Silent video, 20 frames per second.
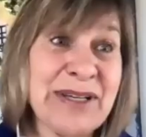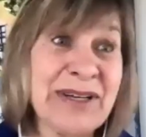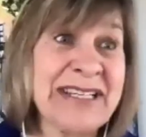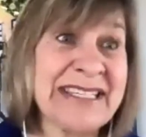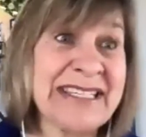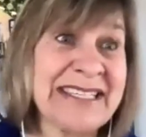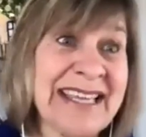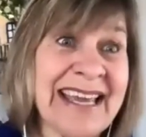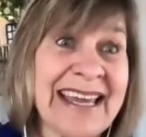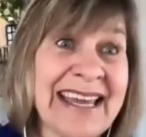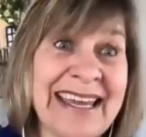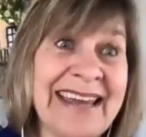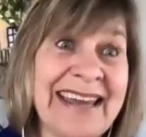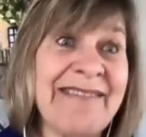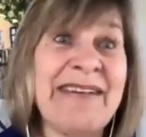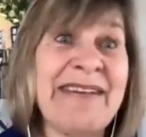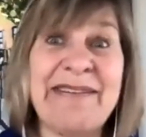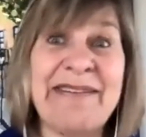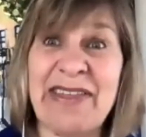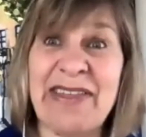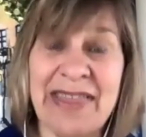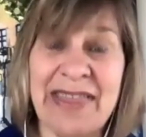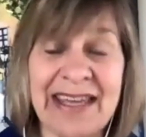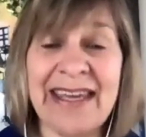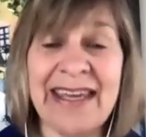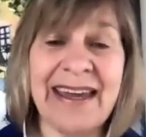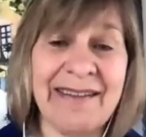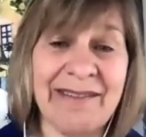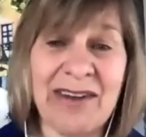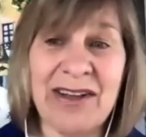to say, even if you think
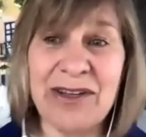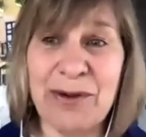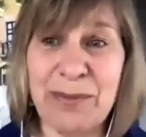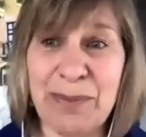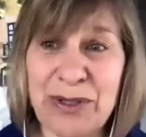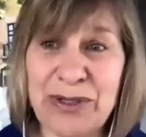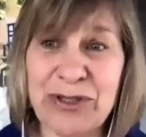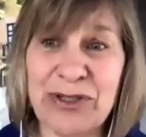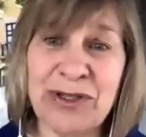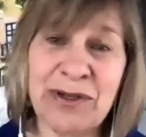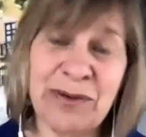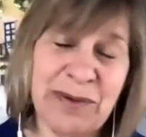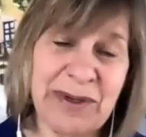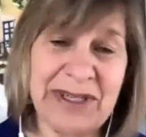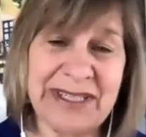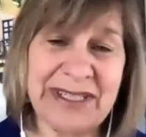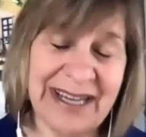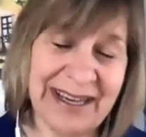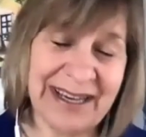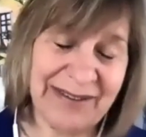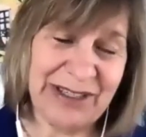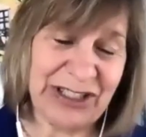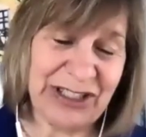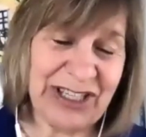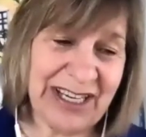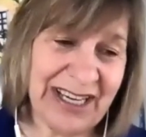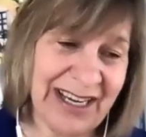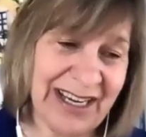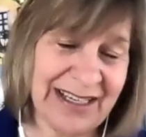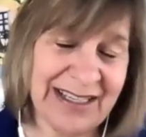you have all your personal work done, which
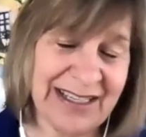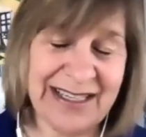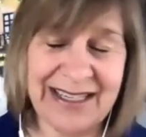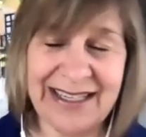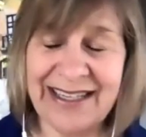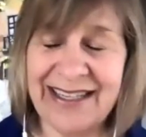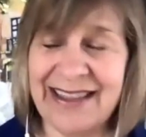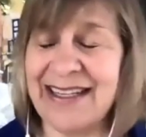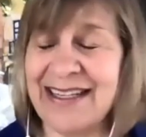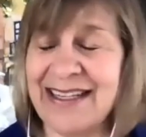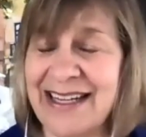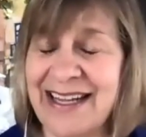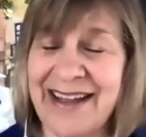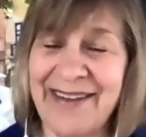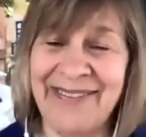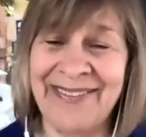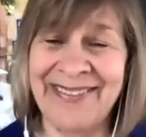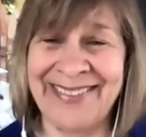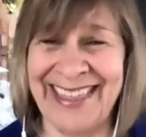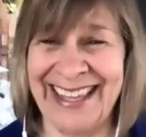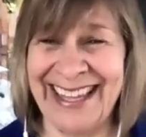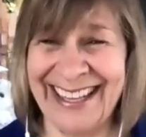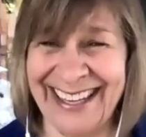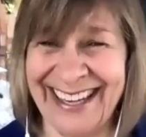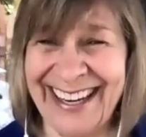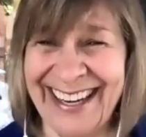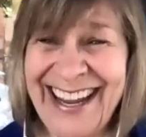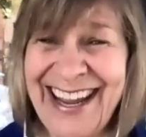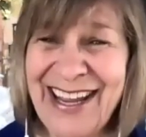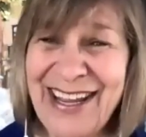I kind of did at the time,
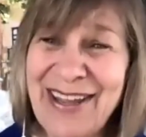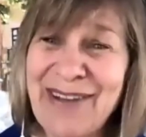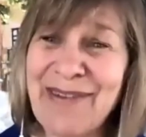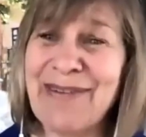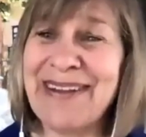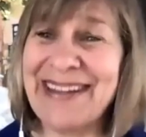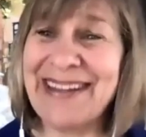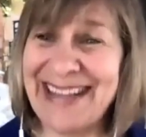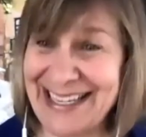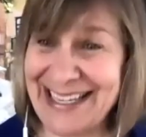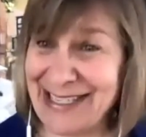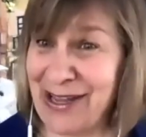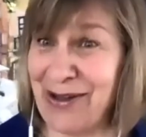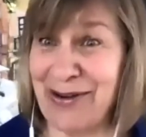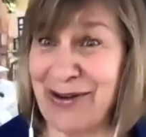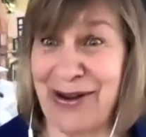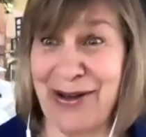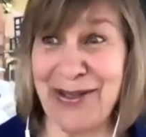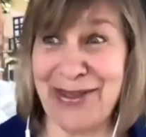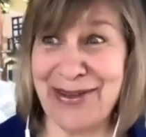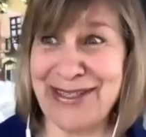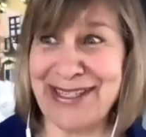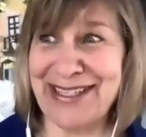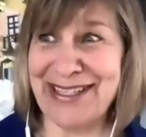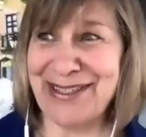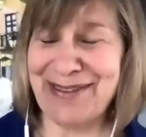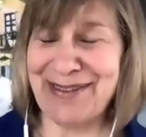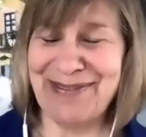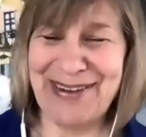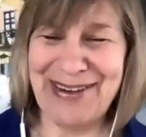you realize, oh no, there's still
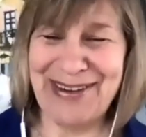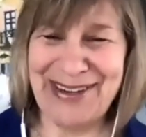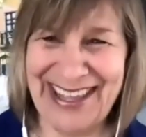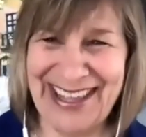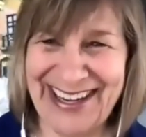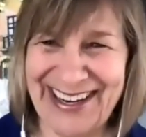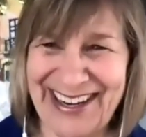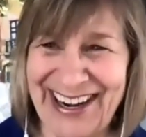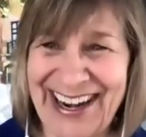some more there.